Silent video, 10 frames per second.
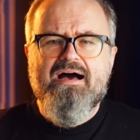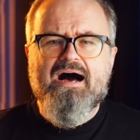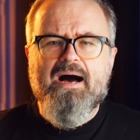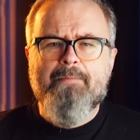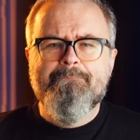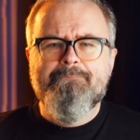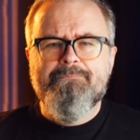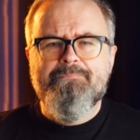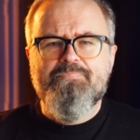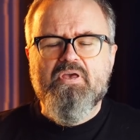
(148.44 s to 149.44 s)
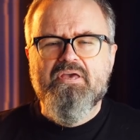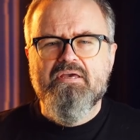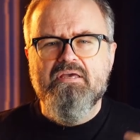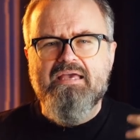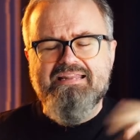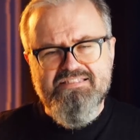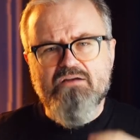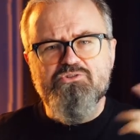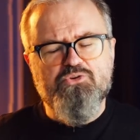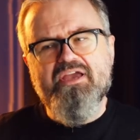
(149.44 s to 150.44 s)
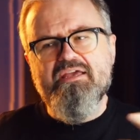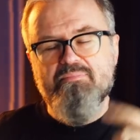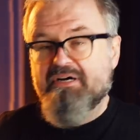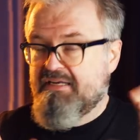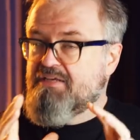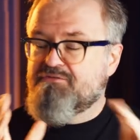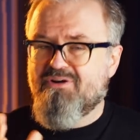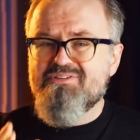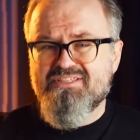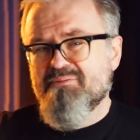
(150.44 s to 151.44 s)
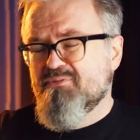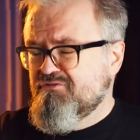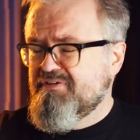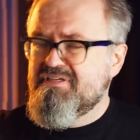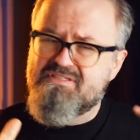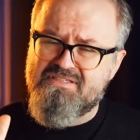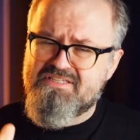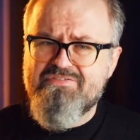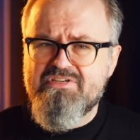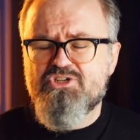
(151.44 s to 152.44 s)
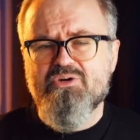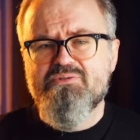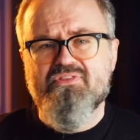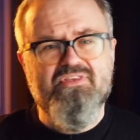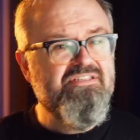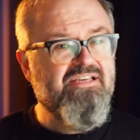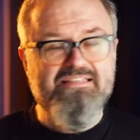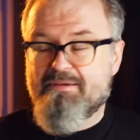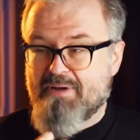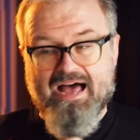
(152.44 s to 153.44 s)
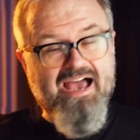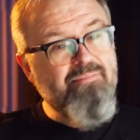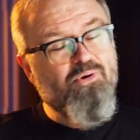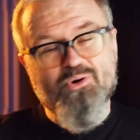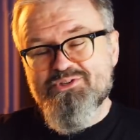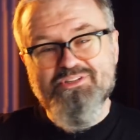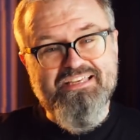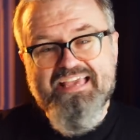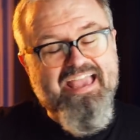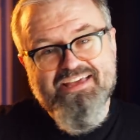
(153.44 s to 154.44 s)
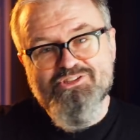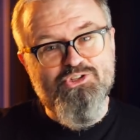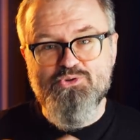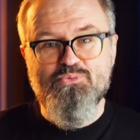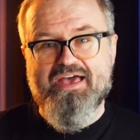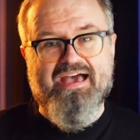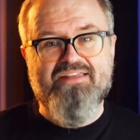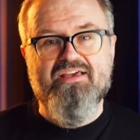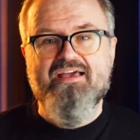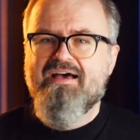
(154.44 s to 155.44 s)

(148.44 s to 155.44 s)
Um, and it sounds great, but as far as like the movies and the TV shows and things like that, I personally can't do that.